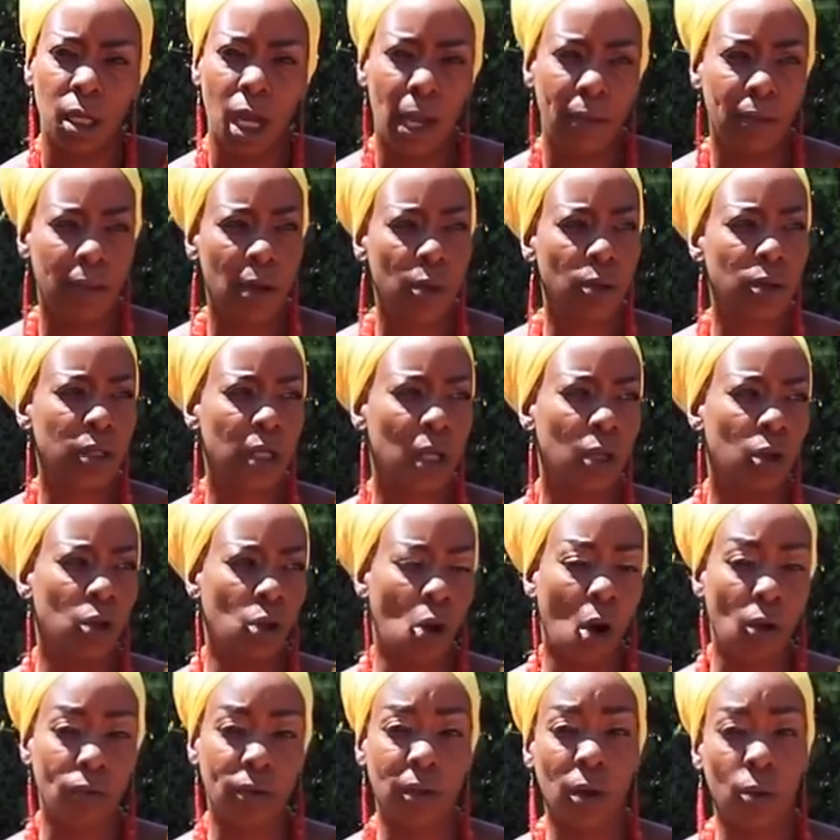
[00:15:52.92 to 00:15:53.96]
And there was a
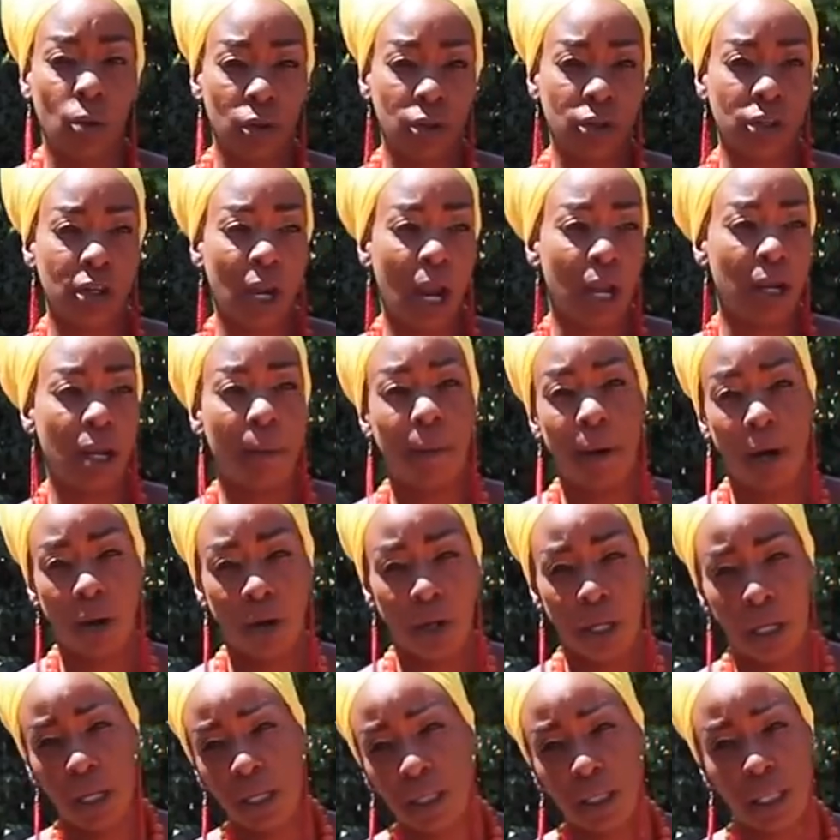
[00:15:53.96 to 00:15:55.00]
lot that was shared
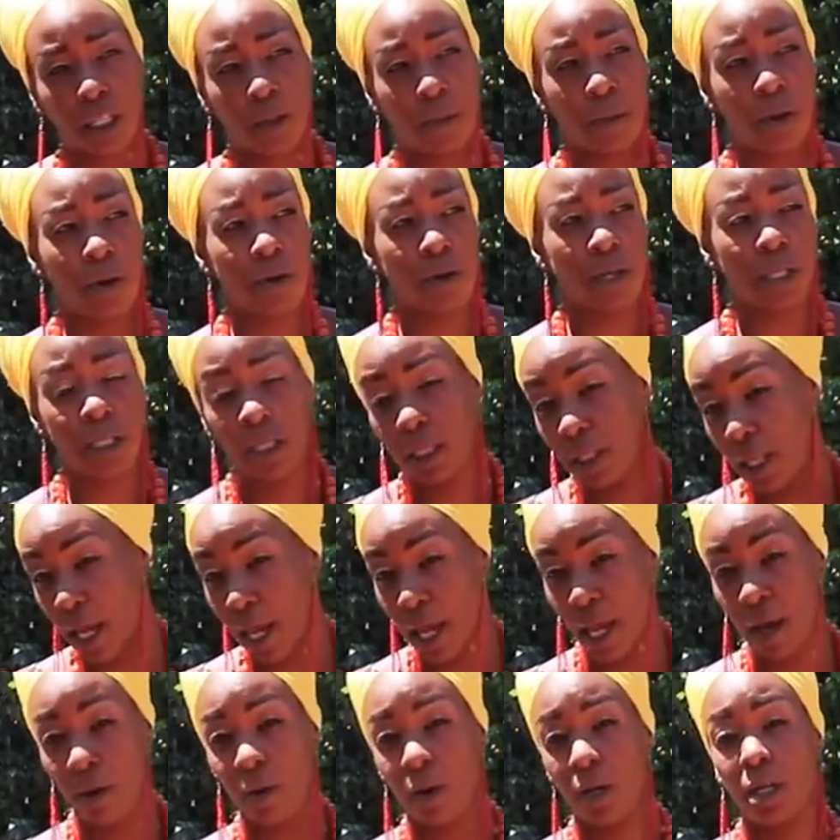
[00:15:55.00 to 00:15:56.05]
about his experience
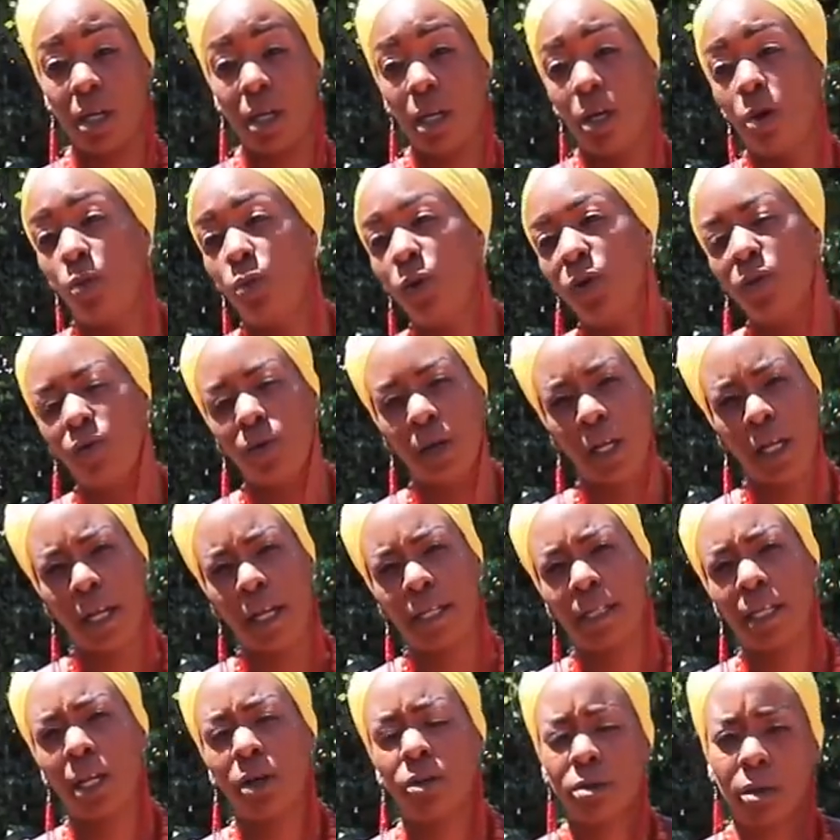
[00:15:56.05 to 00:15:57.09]
there. And we
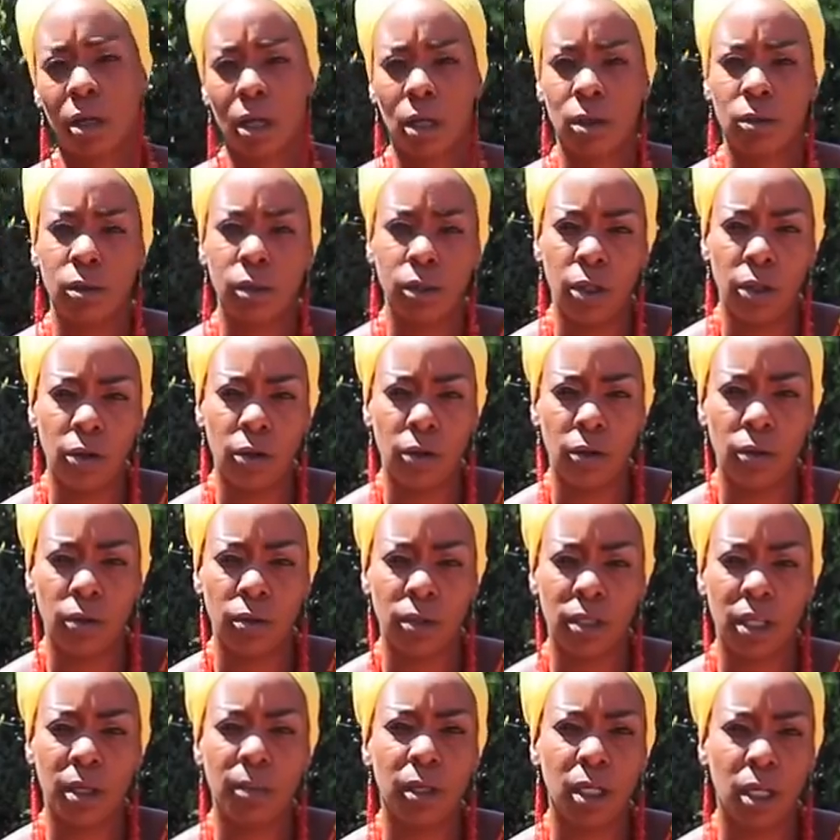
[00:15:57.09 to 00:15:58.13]
realized how,
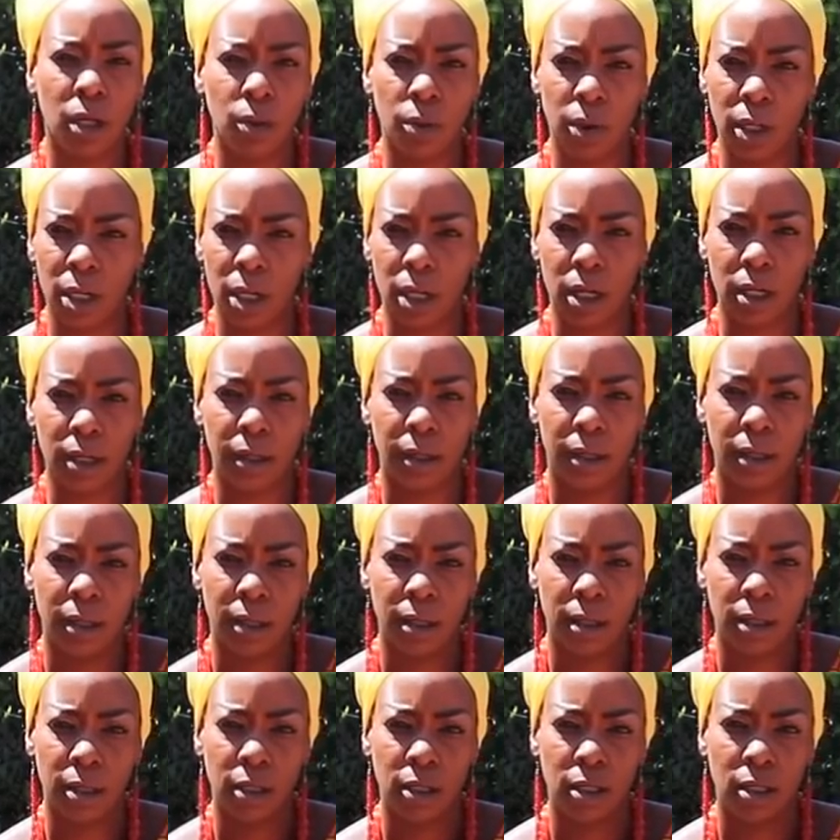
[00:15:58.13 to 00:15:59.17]
similar we are.
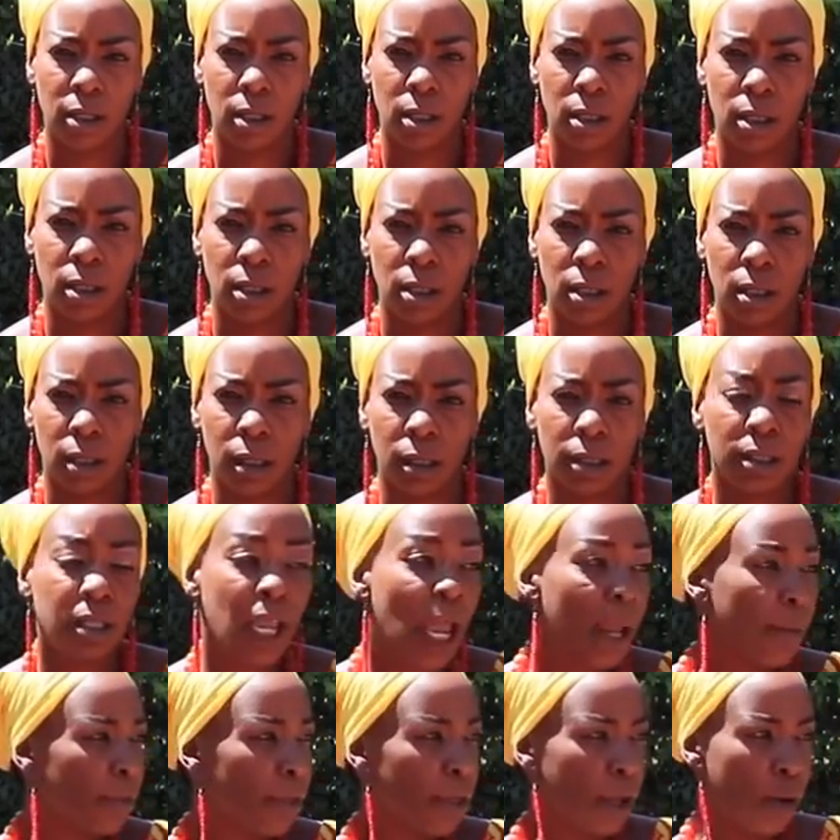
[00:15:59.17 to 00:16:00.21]

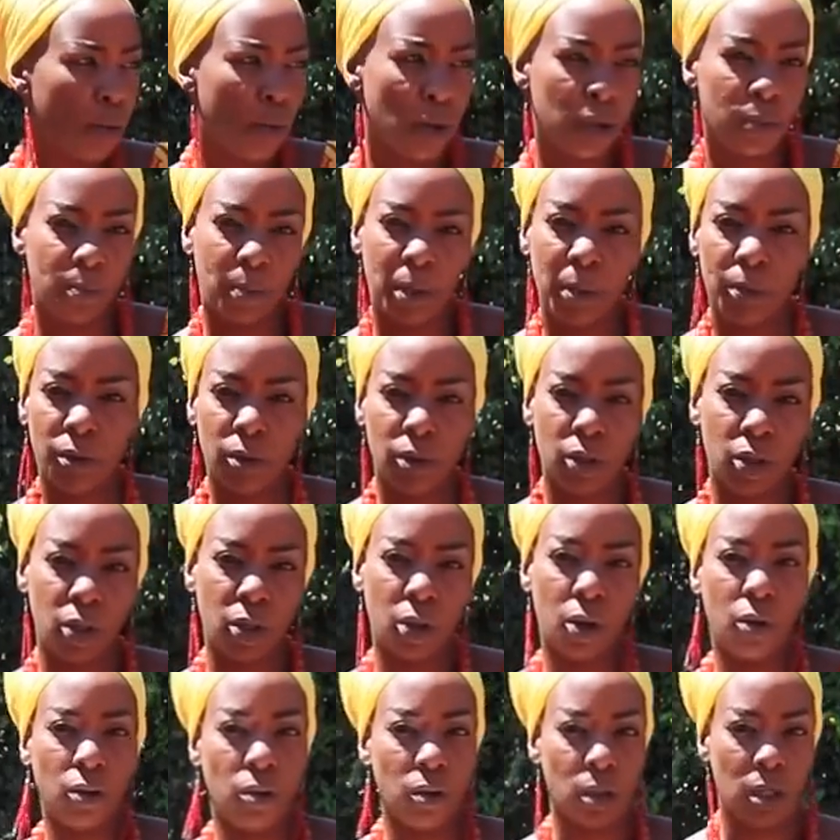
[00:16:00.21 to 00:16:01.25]
Same thing with people,
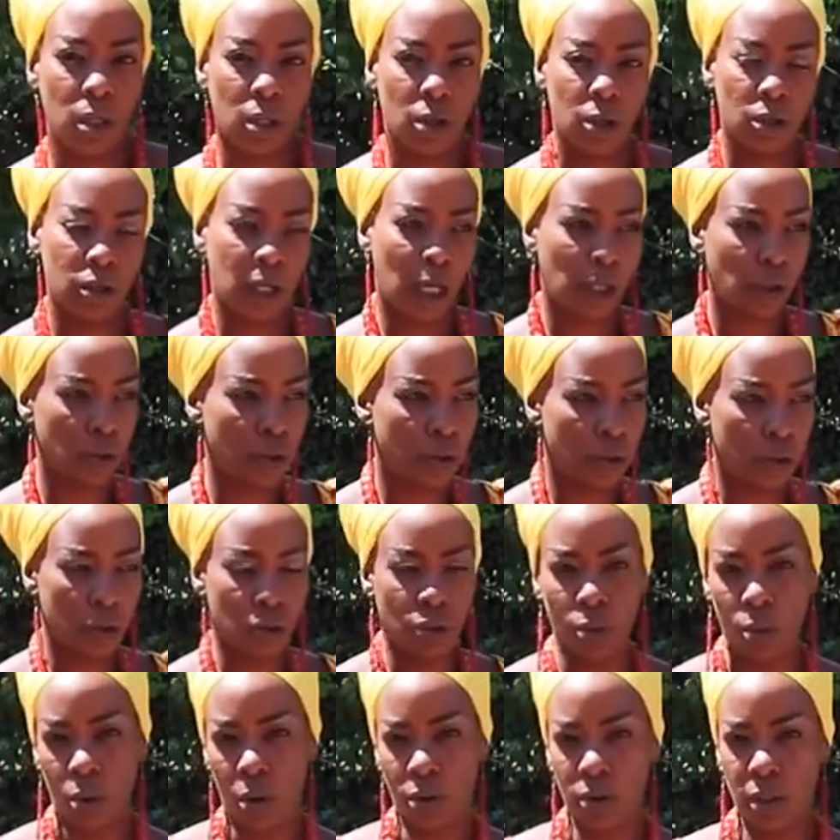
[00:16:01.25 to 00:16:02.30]
because I used to
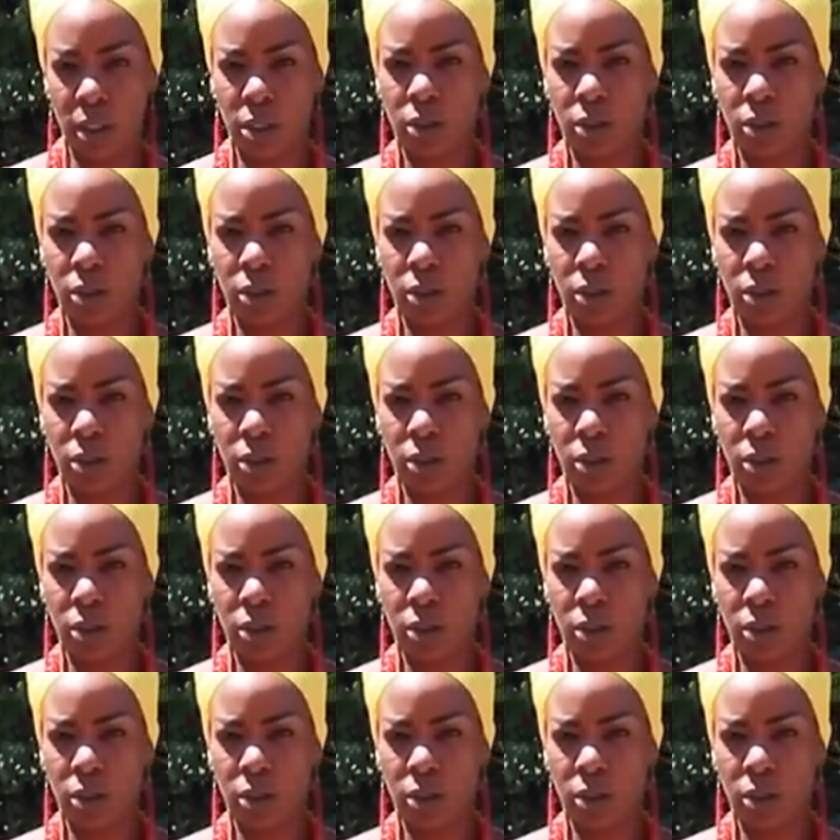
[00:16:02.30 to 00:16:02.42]
do all